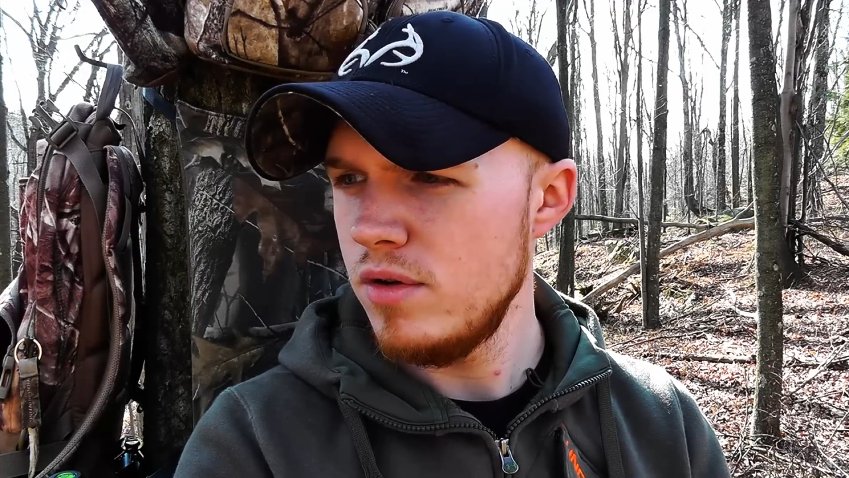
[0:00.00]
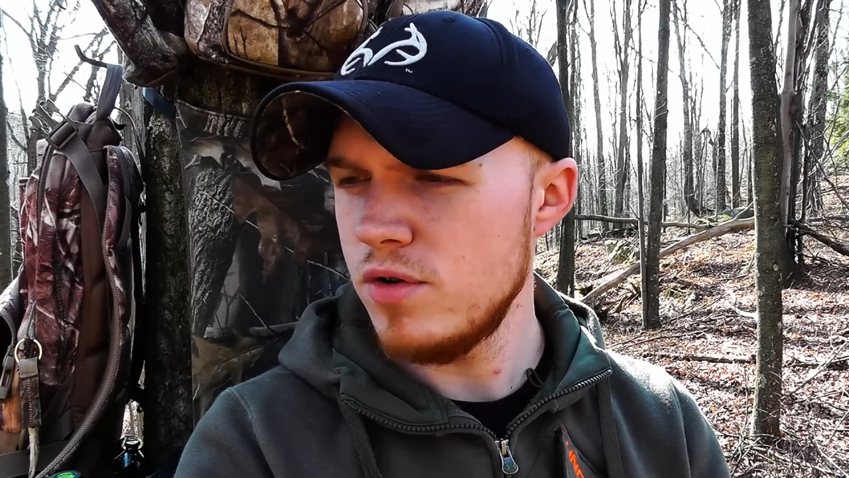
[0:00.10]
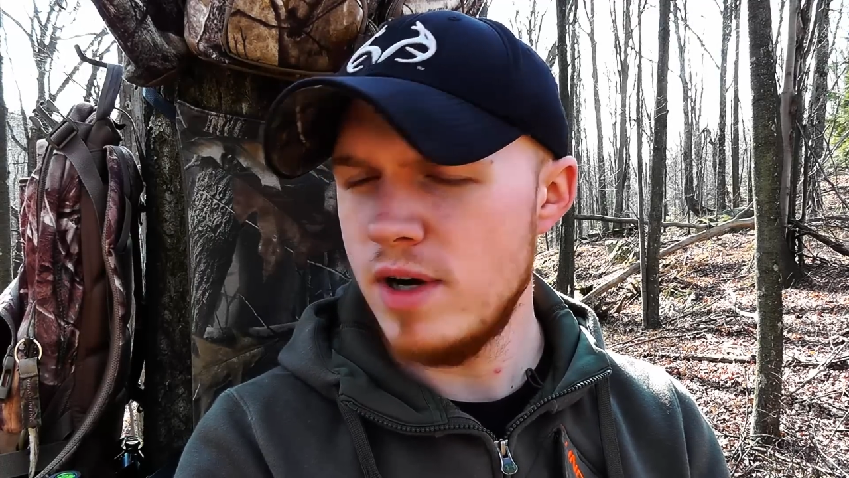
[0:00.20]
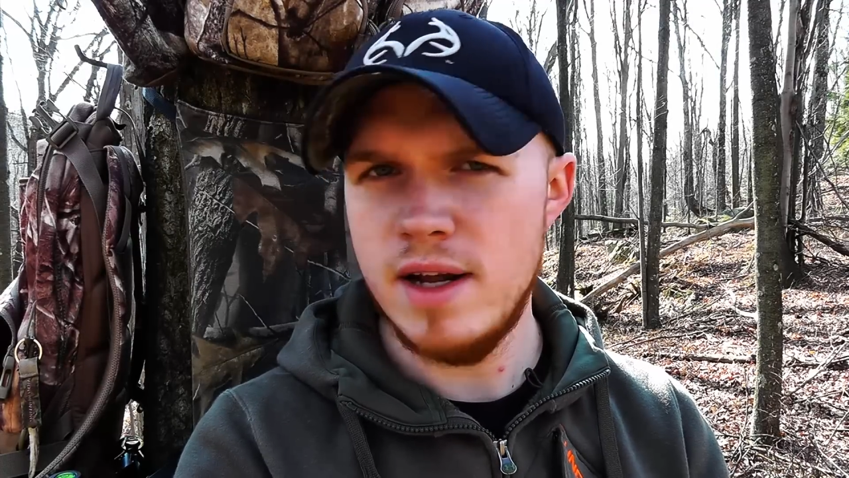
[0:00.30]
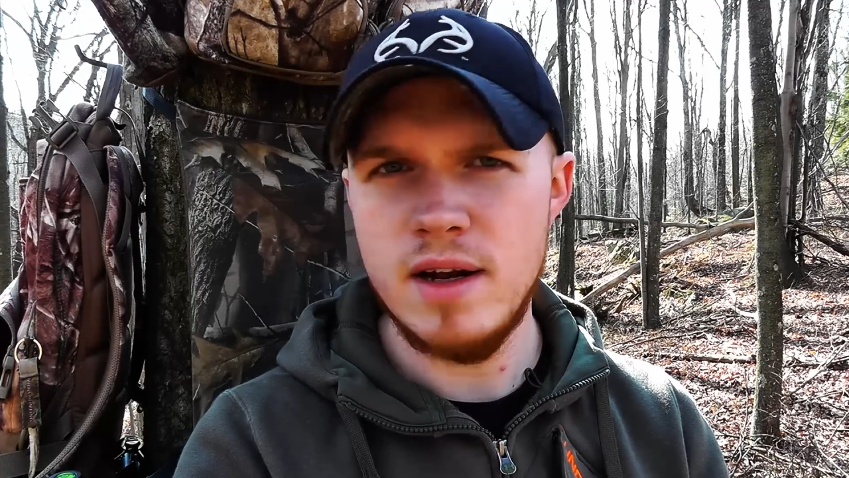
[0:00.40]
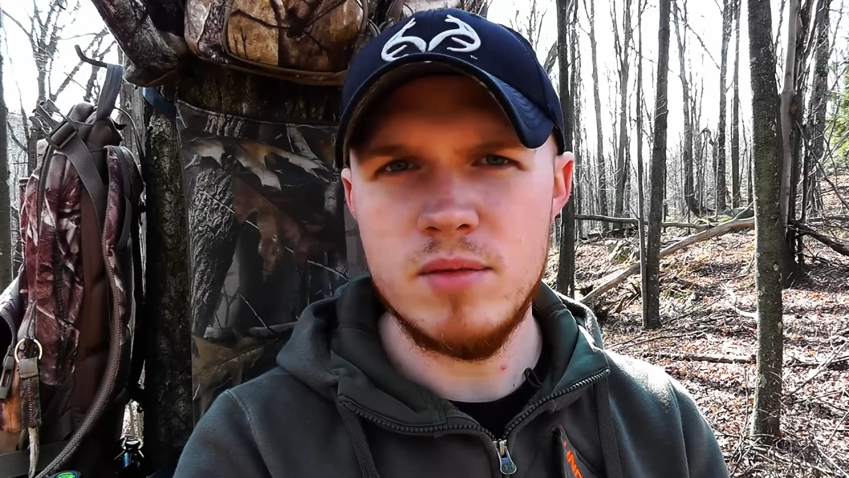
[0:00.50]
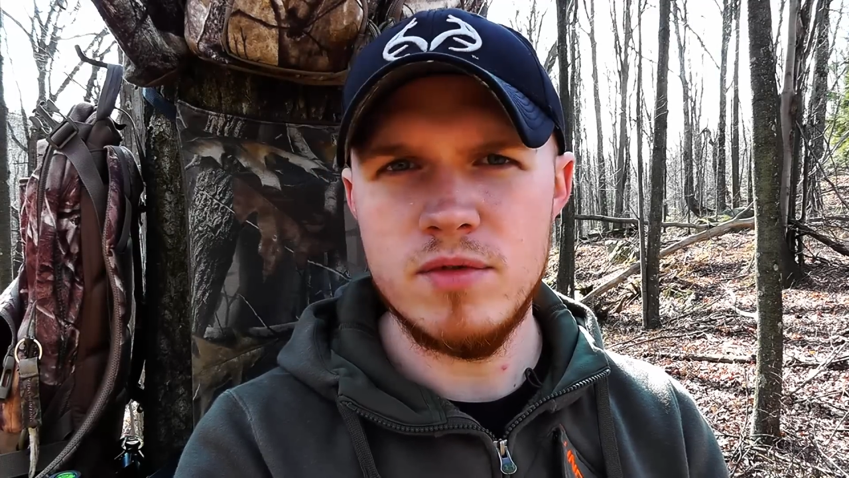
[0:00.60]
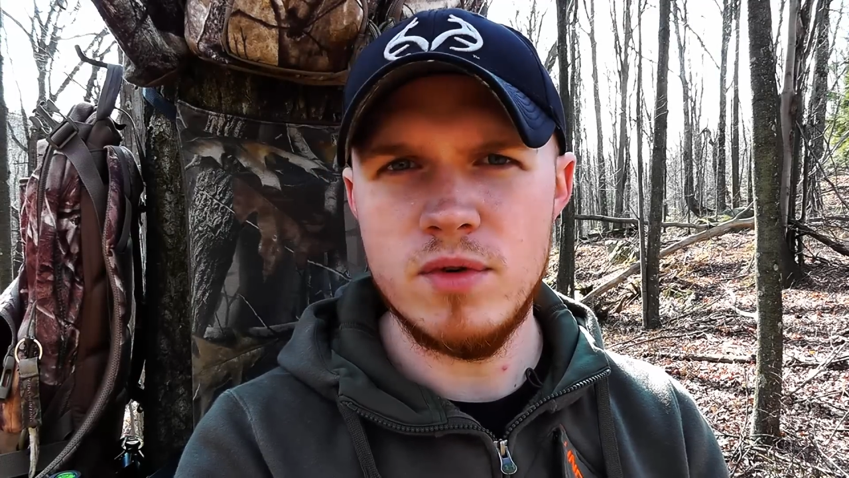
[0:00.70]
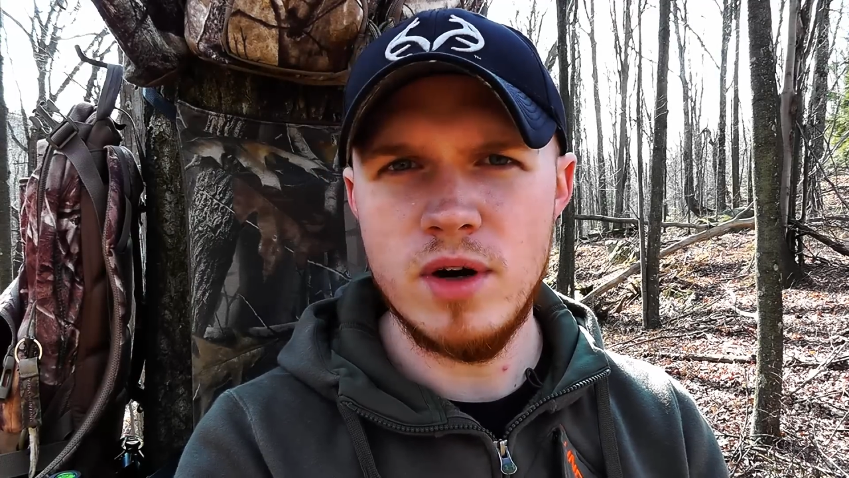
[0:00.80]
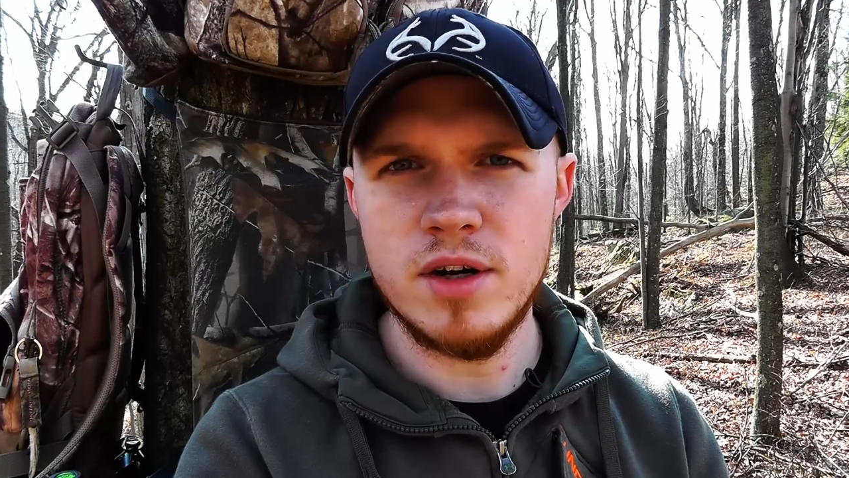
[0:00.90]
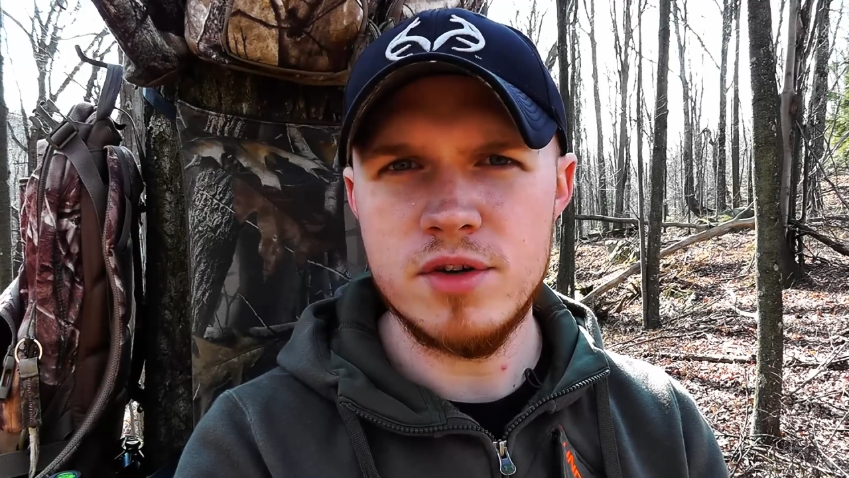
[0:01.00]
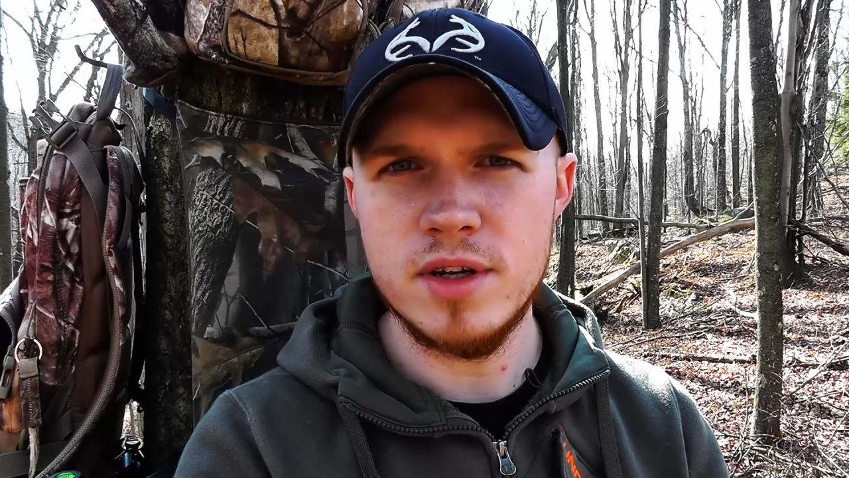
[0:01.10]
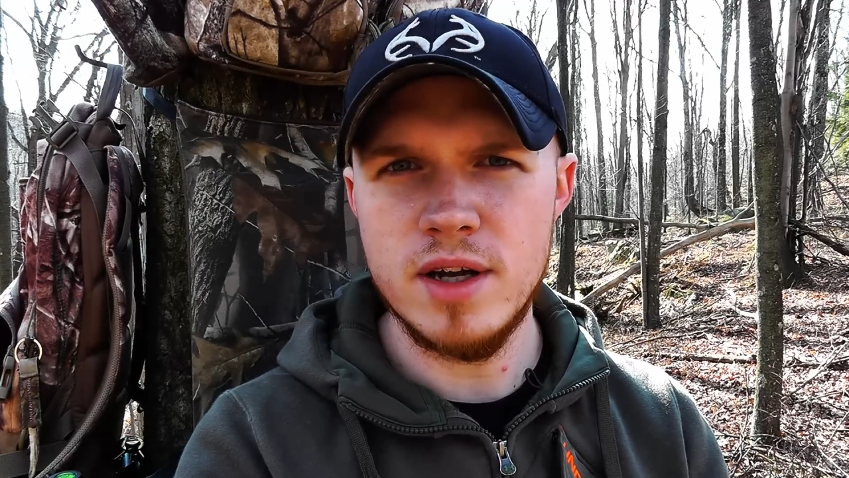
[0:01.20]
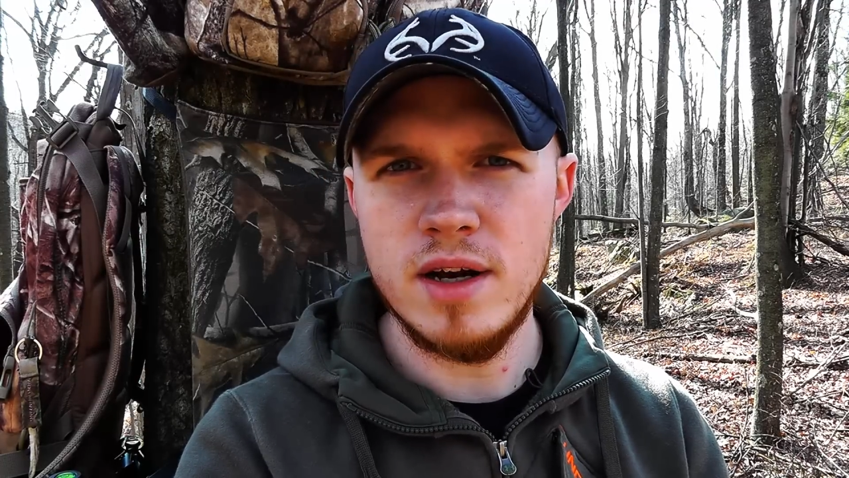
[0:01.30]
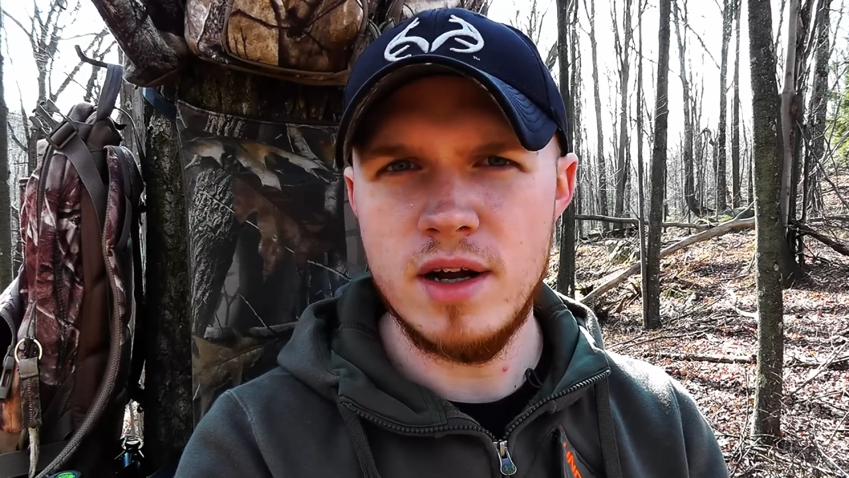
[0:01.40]
try it out before I
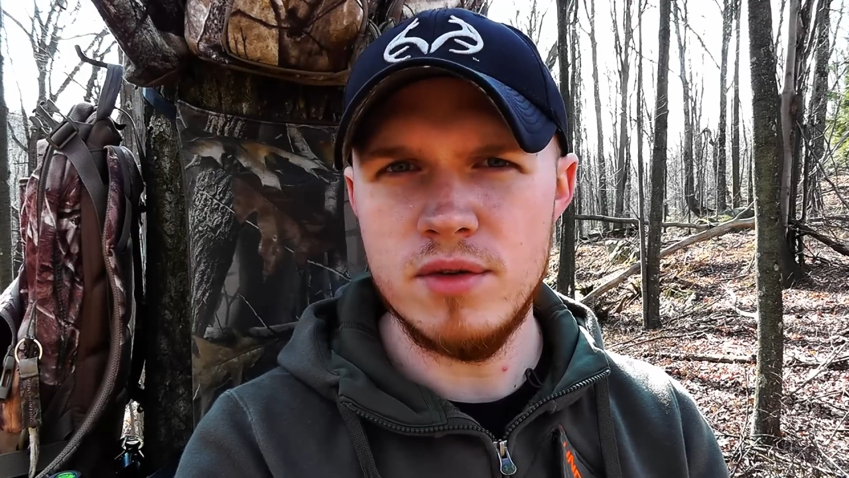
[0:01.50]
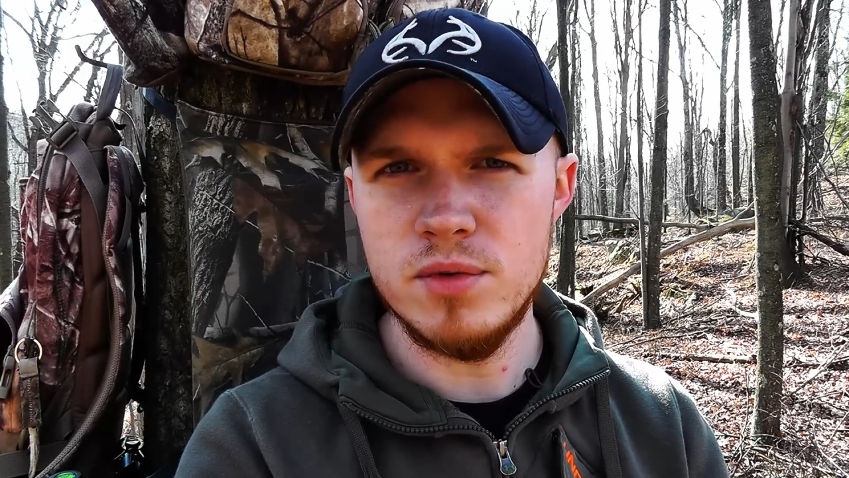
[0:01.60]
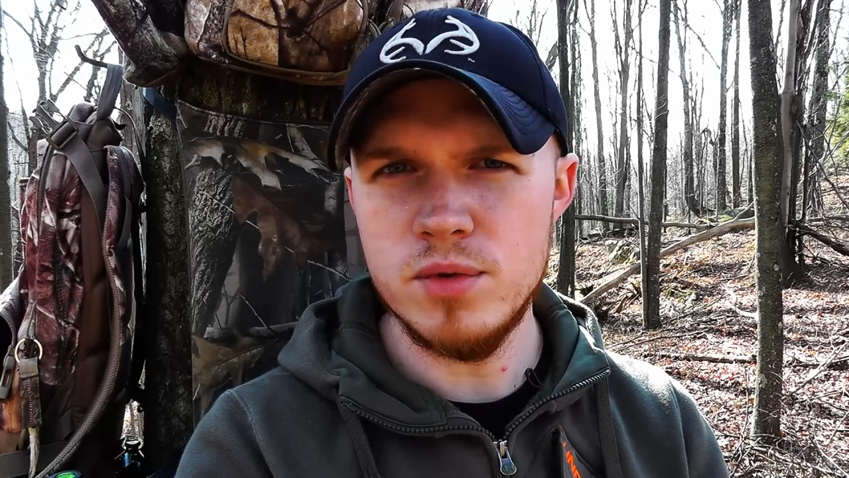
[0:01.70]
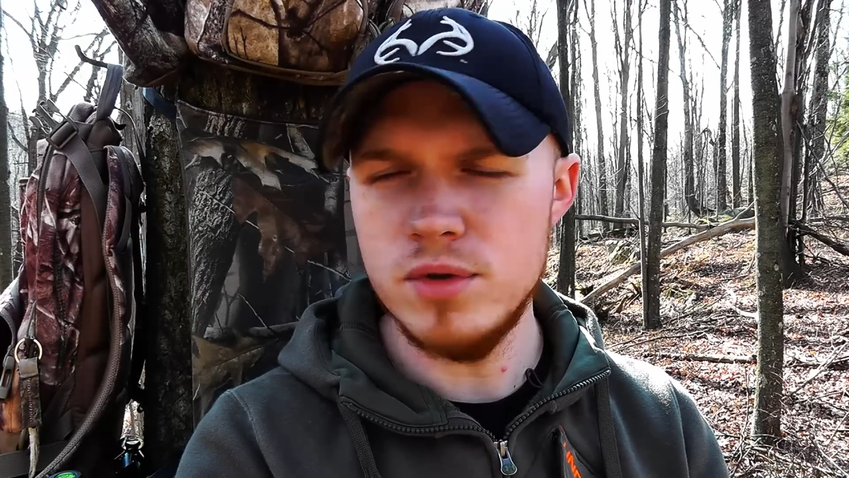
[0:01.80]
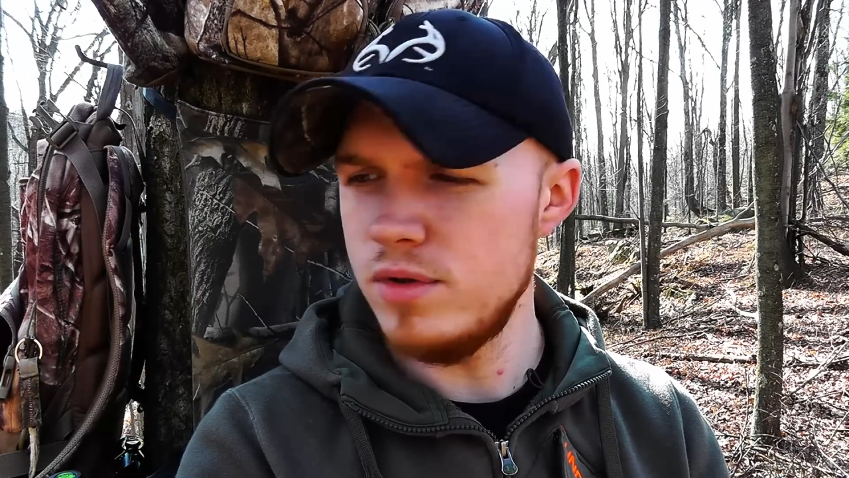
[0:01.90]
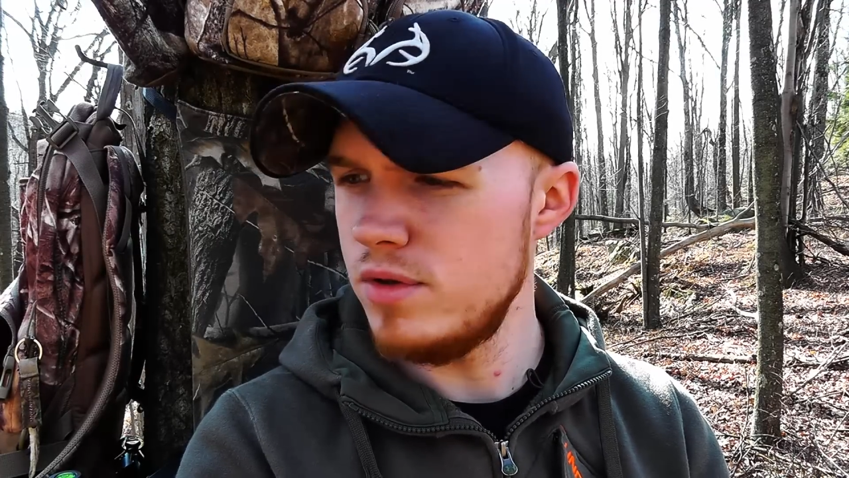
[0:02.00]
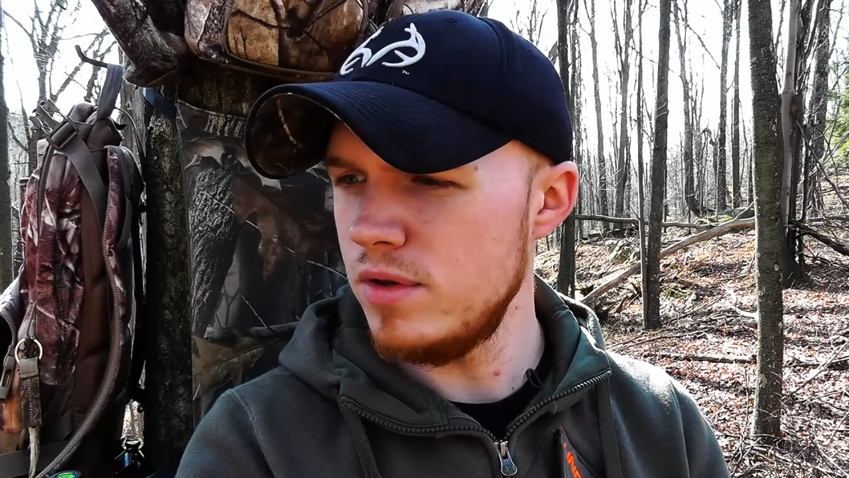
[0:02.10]
actually got out in the woods.